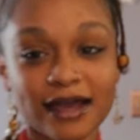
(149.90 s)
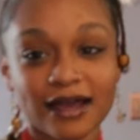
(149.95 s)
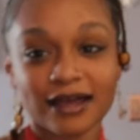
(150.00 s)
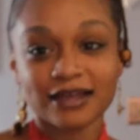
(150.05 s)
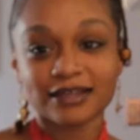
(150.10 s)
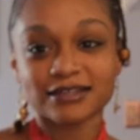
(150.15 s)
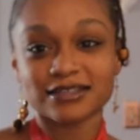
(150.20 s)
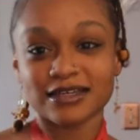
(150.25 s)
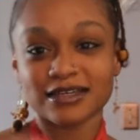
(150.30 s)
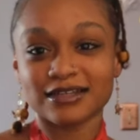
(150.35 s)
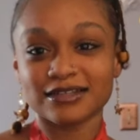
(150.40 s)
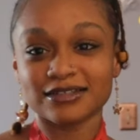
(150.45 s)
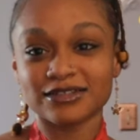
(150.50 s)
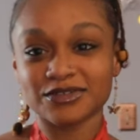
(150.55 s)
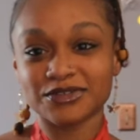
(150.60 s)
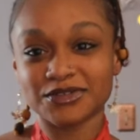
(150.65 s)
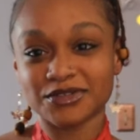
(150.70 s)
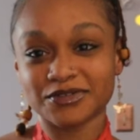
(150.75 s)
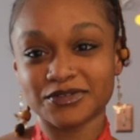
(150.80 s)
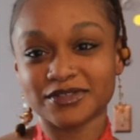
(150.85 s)
guys, it
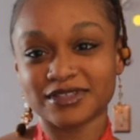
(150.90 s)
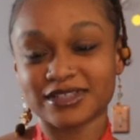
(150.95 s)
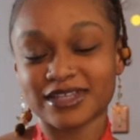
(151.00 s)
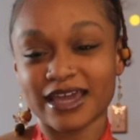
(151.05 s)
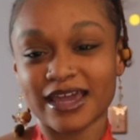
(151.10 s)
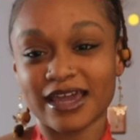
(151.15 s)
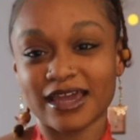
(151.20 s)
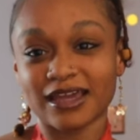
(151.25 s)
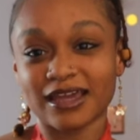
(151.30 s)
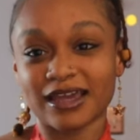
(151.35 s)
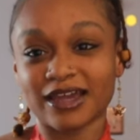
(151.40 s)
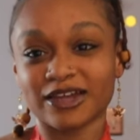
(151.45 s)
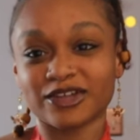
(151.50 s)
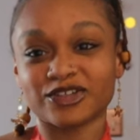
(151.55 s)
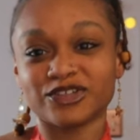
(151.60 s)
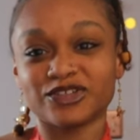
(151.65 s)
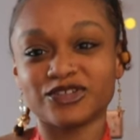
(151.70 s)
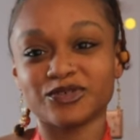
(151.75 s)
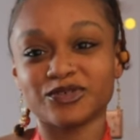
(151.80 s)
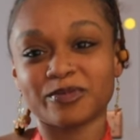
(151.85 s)
is Tuesday,
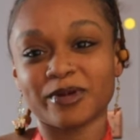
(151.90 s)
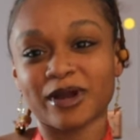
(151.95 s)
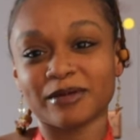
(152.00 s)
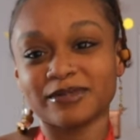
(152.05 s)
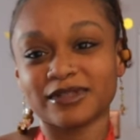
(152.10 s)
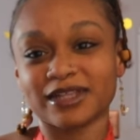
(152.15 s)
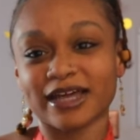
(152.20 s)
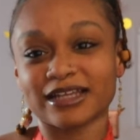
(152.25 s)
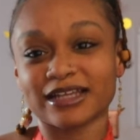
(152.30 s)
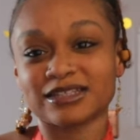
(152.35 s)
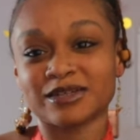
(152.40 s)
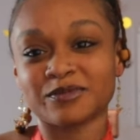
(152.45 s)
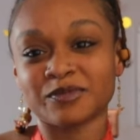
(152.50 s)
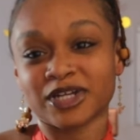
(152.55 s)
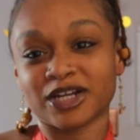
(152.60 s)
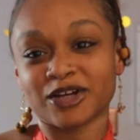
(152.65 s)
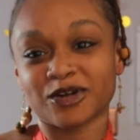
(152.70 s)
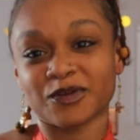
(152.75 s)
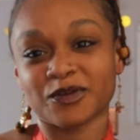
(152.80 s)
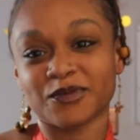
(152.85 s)
and you're probably like,
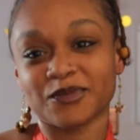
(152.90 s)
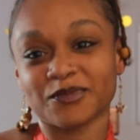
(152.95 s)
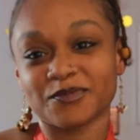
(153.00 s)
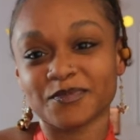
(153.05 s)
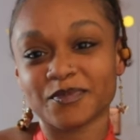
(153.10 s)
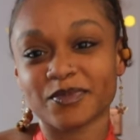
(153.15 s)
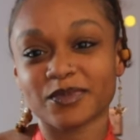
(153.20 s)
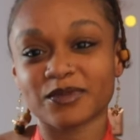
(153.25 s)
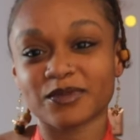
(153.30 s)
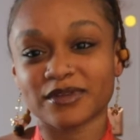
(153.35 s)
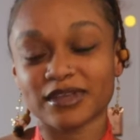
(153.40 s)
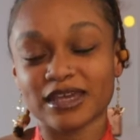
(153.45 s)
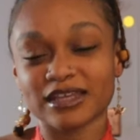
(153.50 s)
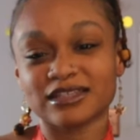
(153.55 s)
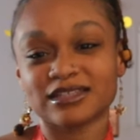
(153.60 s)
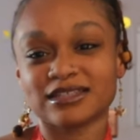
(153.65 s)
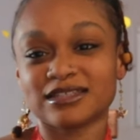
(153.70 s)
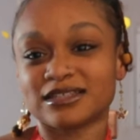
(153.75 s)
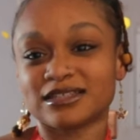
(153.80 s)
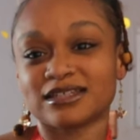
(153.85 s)
Tamir,
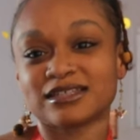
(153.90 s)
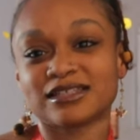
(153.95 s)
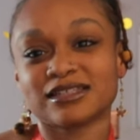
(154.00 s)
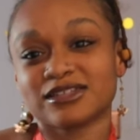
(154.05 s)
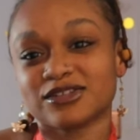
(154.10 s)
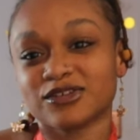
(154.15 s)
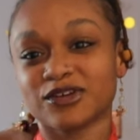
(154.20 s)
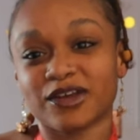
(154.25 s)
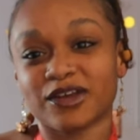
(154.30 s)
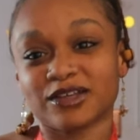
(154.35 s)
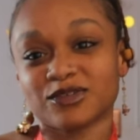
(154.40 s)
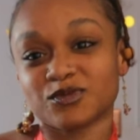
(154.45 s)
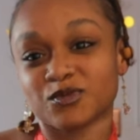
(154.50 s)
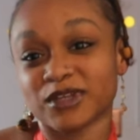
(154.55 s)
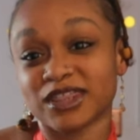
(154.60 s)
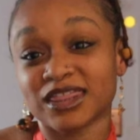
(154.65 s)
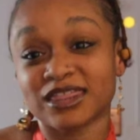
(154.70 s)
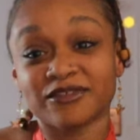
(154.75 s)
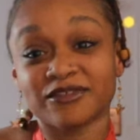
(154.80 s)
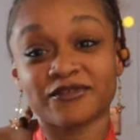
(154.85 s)
it's 60 degrees.
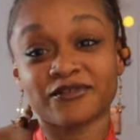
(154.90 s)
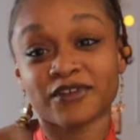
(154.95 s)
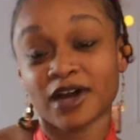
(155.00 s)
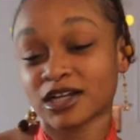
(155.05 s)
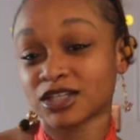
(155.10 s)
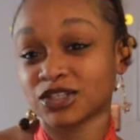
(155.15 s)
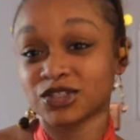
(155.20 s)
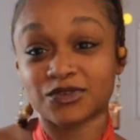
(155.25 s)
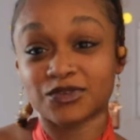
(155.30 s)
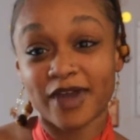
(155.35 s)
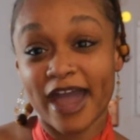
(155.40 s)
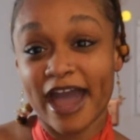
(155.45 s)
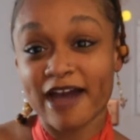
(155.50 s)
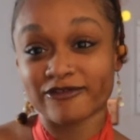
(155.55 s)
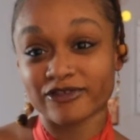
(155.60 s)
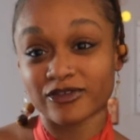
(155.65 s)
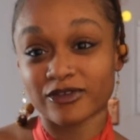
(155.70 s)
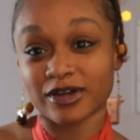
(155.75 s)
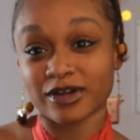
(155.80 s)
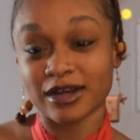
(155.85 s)
What the f you
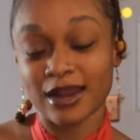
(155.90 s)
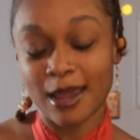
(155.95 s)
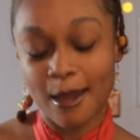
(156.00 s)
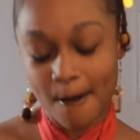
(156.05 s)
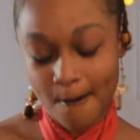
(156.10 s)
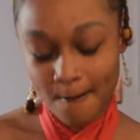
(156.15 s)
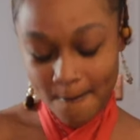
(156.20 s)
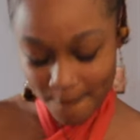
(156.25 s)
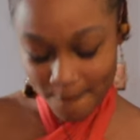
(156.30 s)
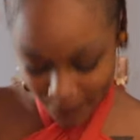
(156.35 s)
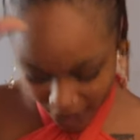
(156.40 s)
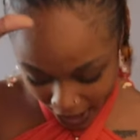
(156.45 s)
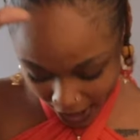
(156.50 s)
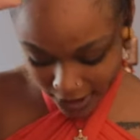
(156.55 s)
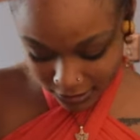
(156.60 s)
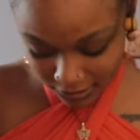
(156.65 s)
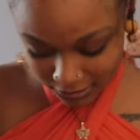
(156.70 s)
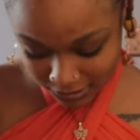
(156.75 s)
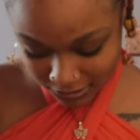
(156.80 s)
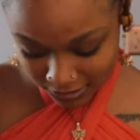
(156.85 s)
have on?
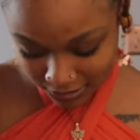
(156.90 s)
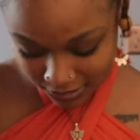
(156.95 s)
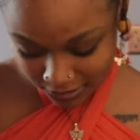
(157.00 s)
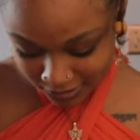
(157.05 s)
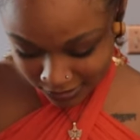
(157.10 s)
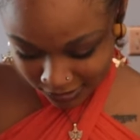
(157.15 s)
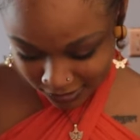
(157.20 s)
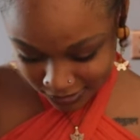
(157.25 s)
But